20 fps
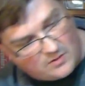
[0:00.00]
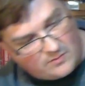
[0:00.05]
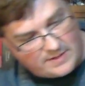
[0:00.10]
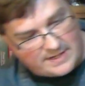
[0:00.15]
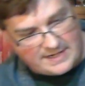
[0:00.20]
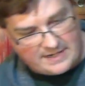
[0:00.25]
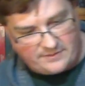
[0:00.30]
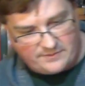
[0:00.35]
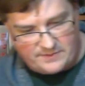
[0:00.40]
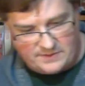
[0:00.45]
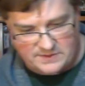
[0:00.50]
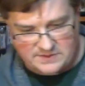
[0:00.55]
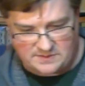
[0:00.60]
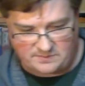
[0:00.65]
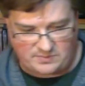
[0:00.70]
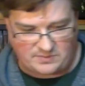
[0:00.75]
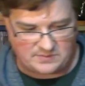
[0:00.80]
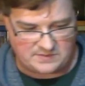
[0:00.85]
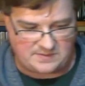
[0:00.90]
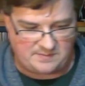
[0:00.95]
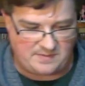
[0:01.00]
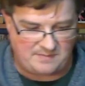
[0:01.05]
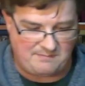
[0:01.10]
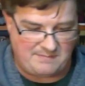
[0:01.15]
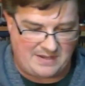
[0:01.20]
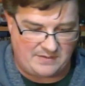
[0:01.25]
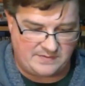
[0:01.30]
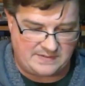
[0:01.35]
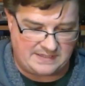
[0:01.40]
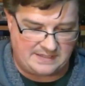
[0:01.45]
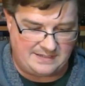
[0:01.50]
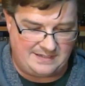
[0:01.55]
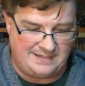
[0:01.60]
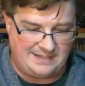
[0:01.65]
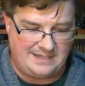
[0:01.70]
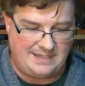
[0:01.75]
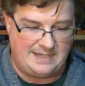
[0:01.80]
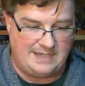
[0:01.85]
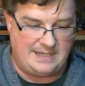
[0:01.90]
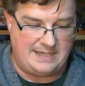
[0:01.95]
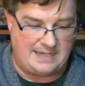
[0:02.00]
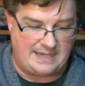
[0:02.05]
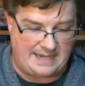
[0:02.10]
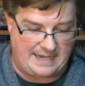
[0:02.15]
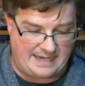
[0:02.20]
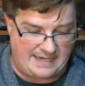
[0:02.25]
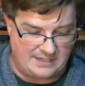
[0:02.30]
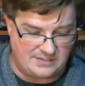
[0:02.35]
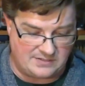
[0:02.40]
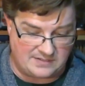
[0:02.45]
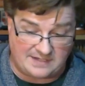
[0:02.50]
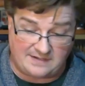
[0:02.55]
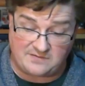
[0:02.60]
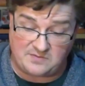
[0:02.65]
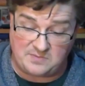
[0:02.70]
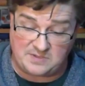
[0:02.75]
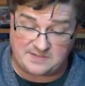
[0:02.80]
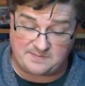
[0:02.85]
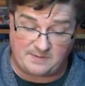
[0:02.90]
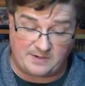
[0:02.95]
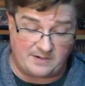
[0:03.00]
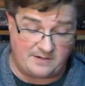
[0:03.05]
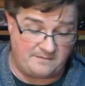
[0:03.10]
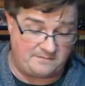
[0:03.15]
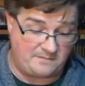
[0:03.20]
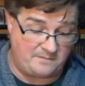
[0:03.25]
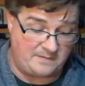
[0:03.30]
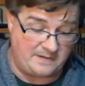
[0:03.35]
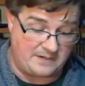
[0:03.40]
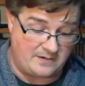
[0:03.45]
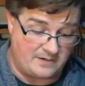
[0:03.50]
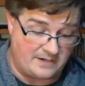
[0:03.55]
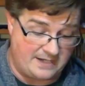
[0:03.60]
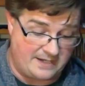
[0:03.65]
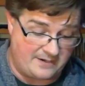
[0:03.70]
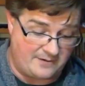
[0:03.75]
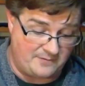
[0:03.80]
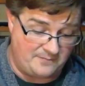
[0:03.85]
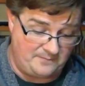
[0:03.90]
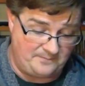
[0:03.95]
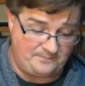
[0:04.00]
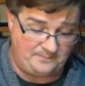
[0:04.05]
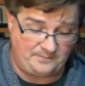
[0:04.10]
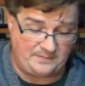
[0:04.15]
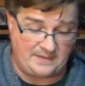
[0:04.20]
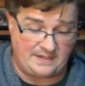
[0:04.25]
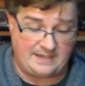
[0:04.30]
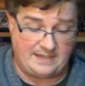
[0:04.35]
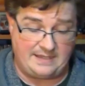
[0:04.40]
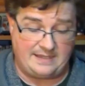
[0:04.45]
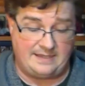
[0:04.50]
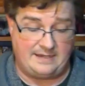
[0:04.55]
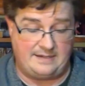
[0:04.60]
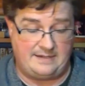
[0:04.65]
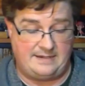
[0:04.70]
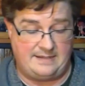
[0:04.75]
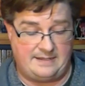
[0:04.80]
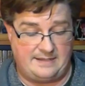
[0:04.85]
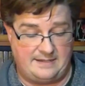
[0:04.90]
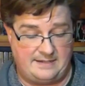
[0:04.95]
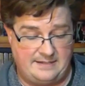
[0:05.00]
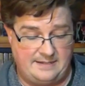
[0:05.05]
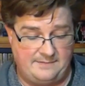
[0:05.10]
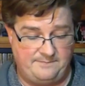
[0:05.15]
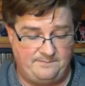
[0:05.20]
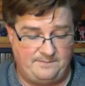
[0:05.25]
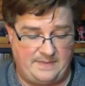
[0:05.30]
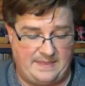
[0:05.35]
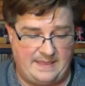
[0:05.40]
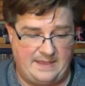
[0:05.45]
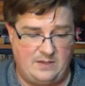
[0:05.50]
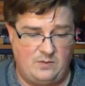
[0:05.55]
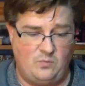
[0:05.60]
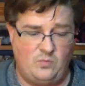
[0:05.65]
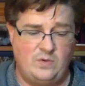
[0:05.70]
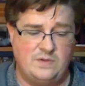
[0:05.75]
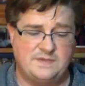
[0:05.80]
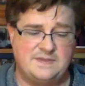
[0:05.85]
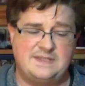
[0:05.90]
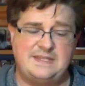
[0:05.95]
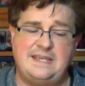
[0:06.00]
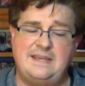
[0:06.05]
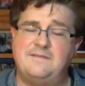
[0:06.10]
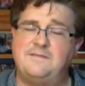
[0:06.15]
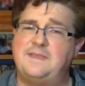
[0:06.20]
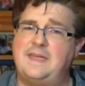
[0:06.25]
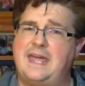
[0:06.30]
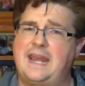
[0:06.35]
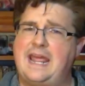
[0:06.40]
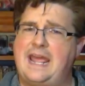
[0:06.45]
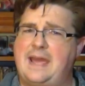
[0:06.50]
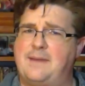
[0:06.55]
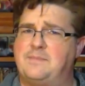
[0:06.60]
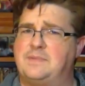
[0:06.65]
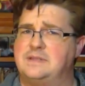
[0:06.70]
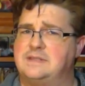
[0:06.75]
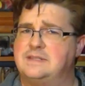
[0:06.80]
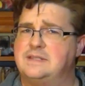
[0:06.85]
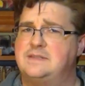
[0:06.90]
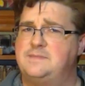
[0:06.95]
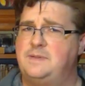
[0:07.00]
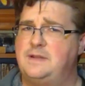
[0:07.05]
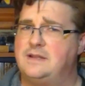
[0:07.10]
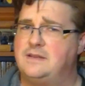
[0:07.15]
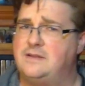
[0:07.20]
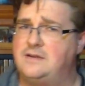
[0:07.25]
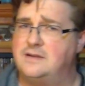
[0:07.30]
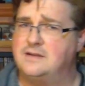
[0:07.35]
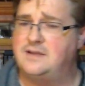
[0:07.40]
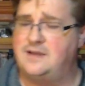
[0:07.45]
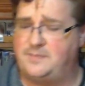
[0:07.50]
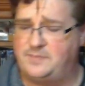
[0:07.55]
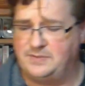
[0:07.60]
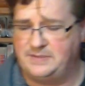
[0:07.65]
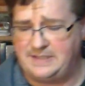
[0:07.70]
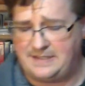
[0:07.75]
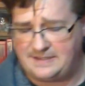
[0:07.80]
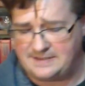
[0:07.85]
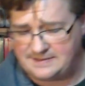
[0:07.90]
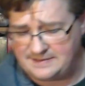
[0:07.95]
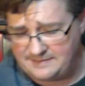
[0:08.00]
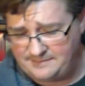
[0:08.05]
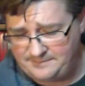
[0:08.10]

and how they're supposed to be mounted. I just have to be smart enough to figure it out, and we'll see if that happens. It's been a long couple days.